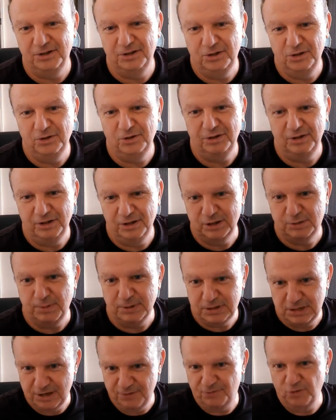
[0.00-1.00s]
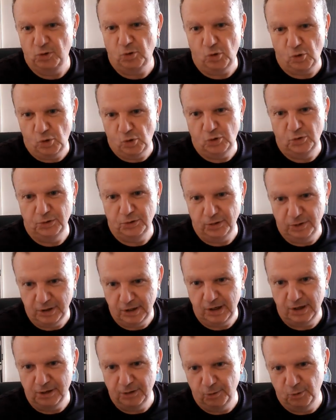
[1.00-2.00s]
You, especially if you're older, you
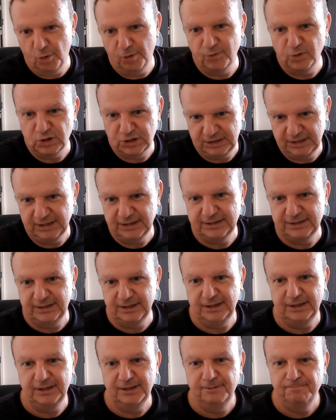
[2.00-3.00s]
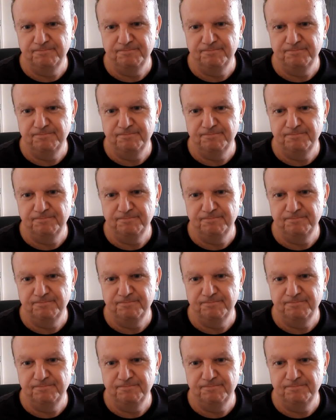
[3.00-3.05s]
know, you're over 60,